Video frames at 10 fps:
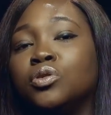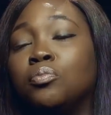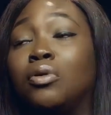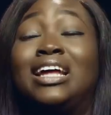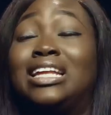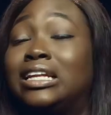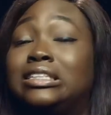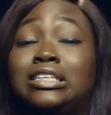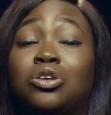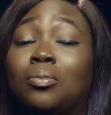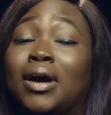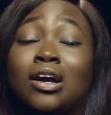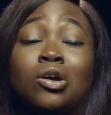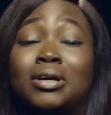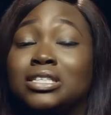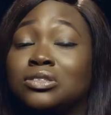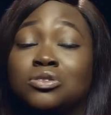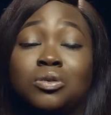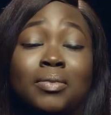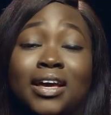But at the end of the day, no man can come and sit
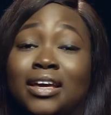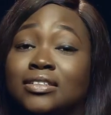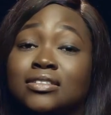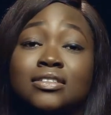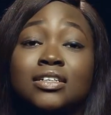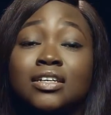on top of my head.